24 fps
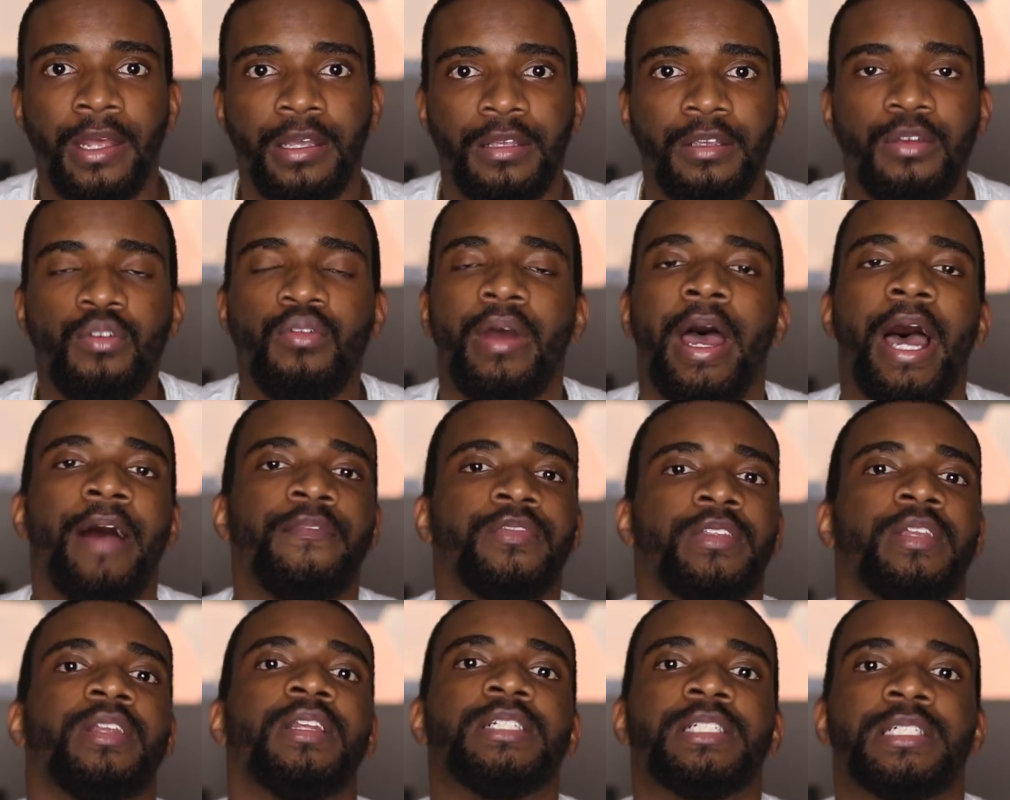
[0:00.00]
You
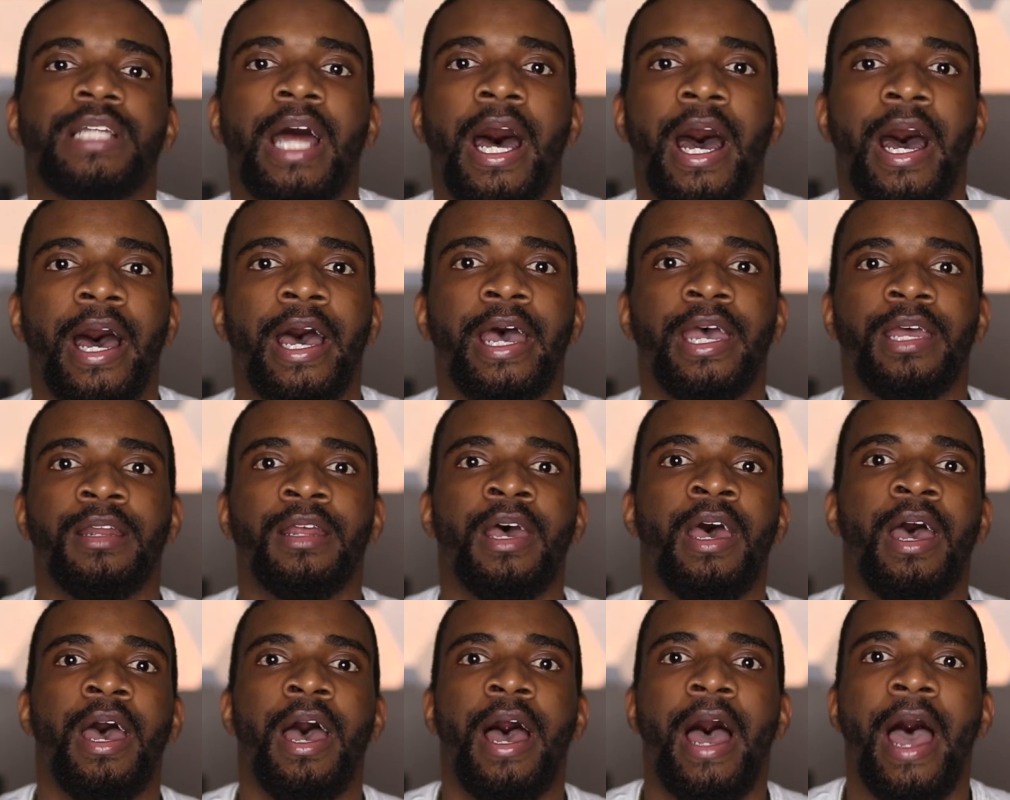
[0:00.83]
have to decide
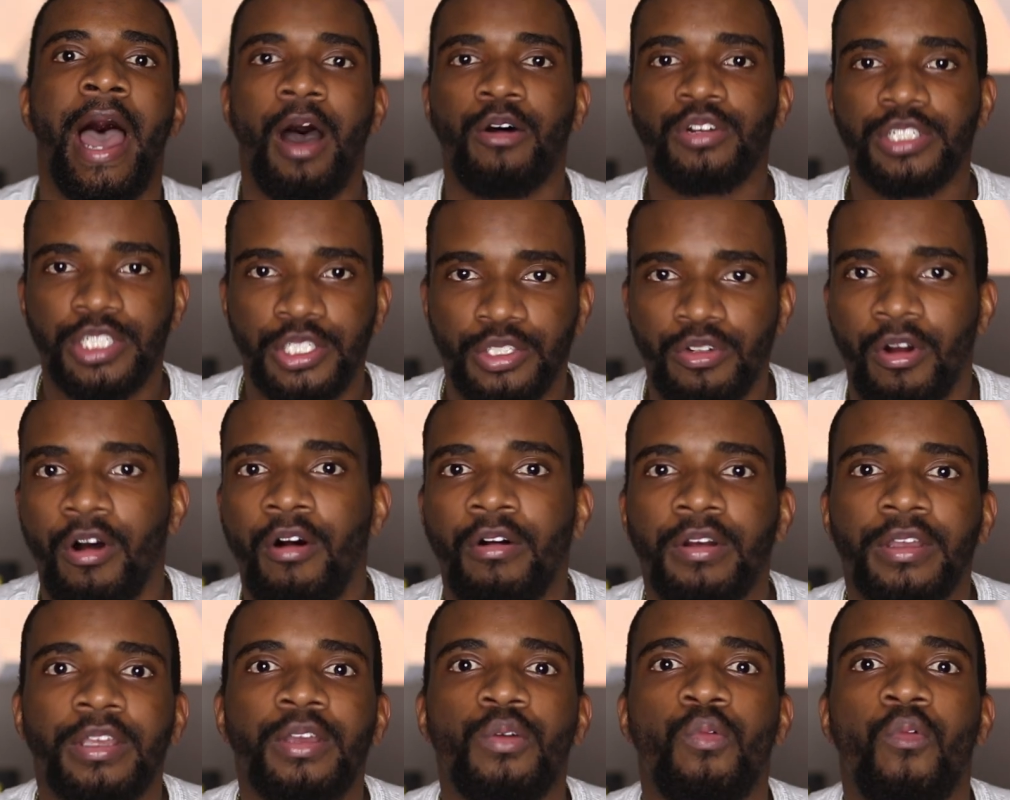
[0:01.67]
how
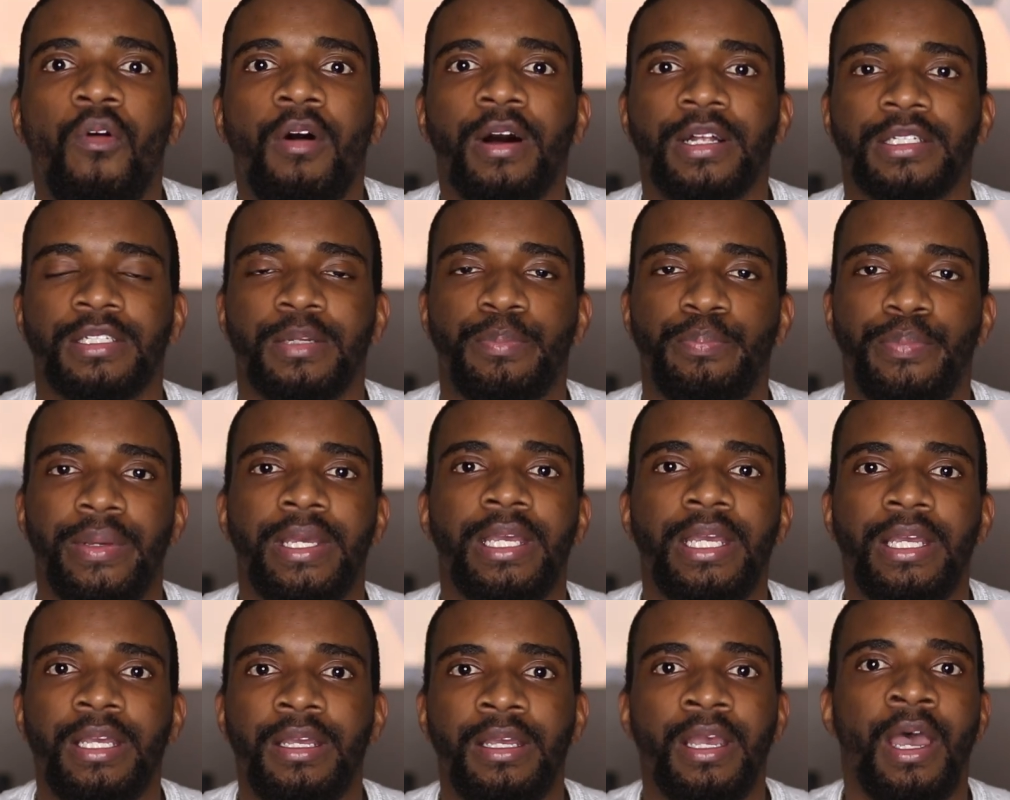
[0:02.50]
strong you want to
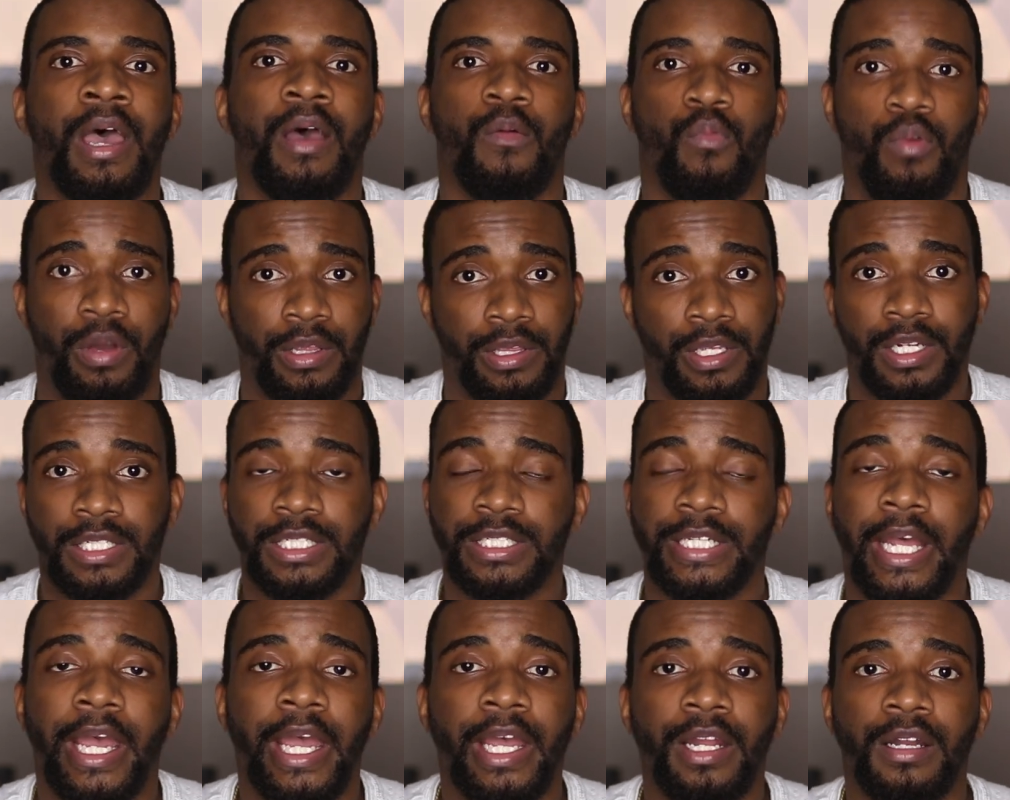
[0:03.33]
be with your
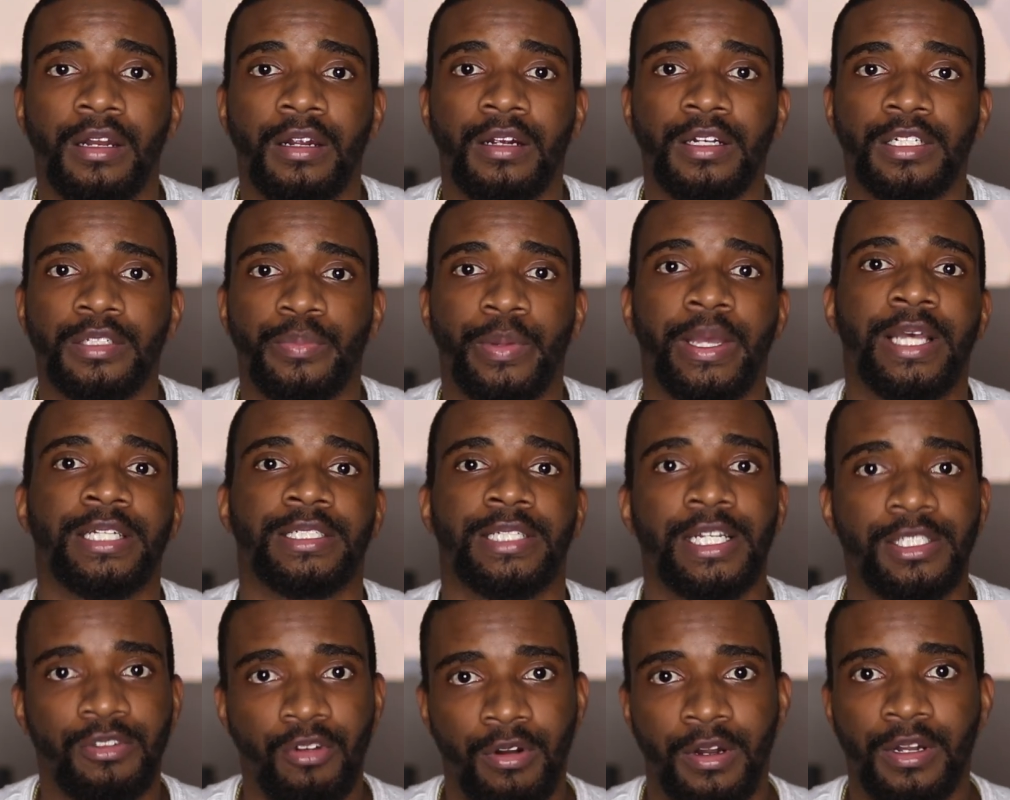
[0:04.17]
standards, because
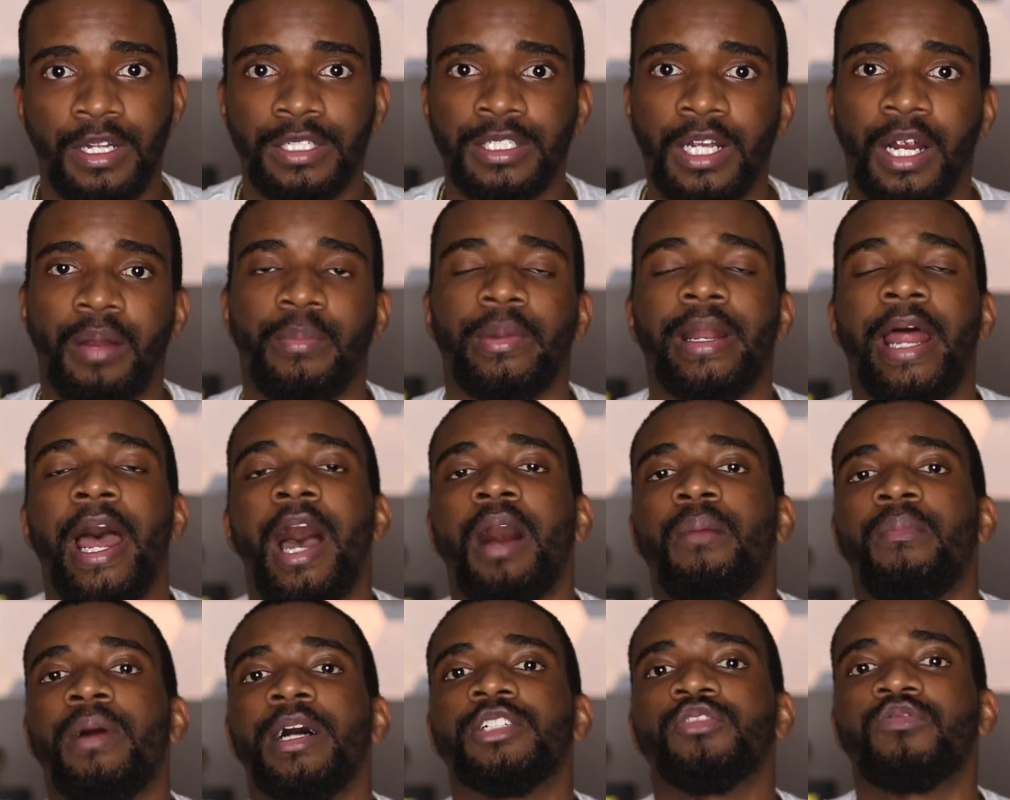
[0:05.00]
that's going to determine
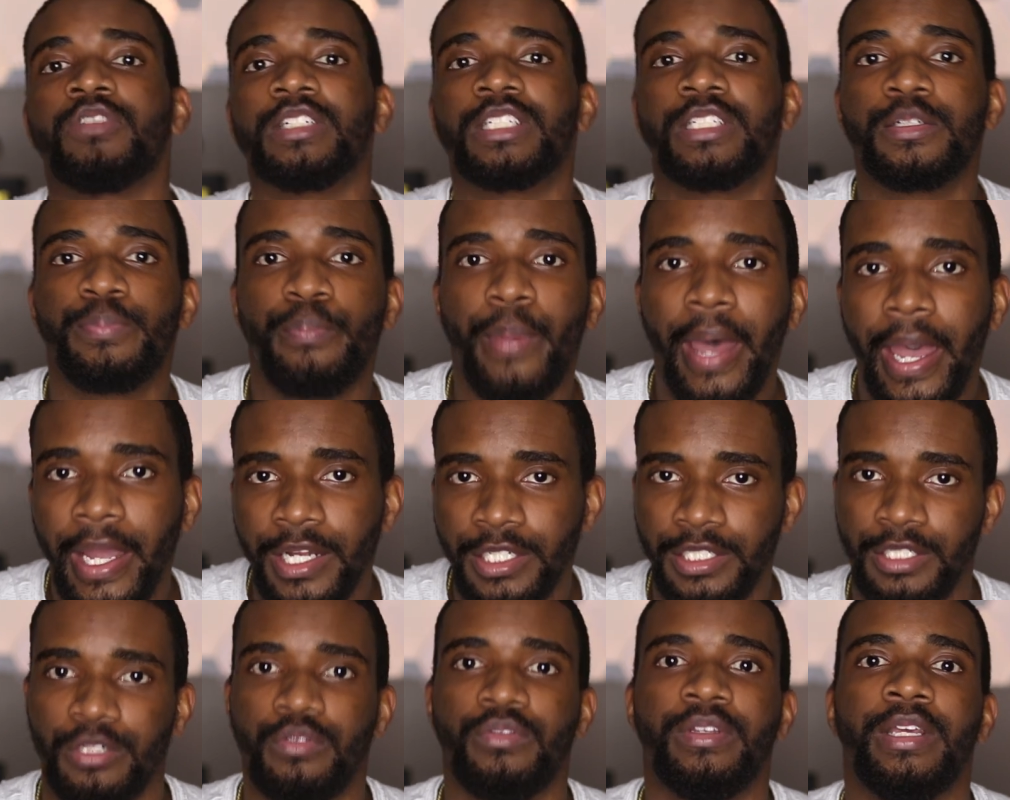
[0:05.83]
how much
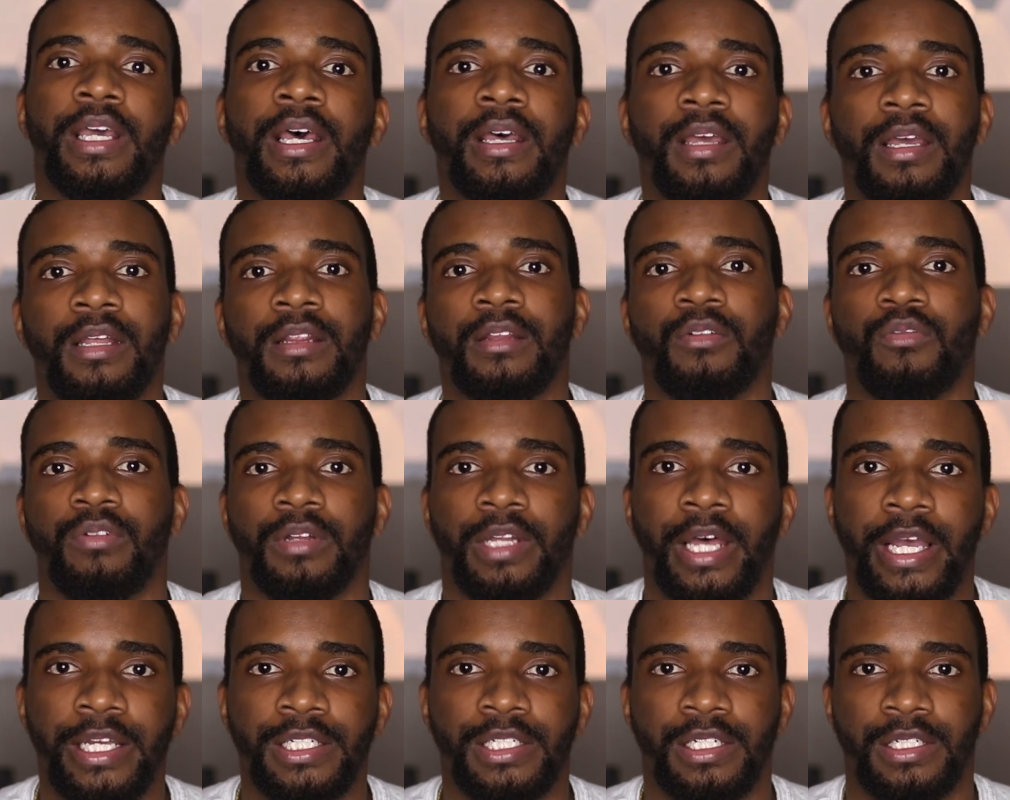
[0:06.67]
respect you get in the
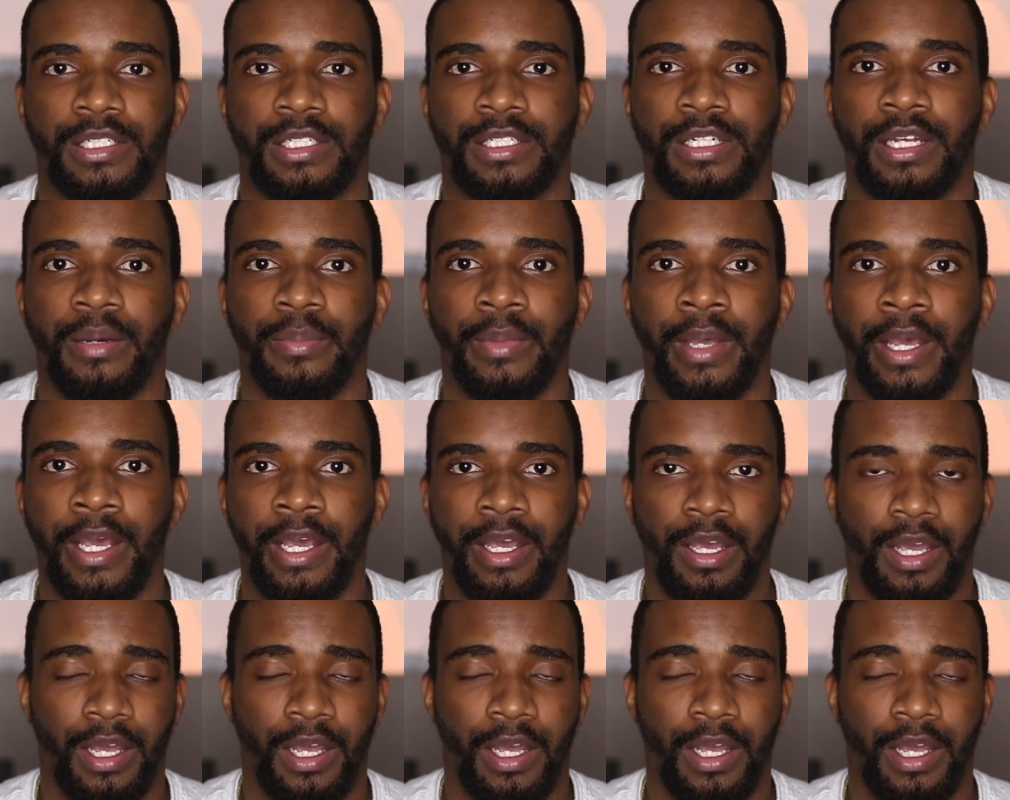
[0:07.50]
relationship.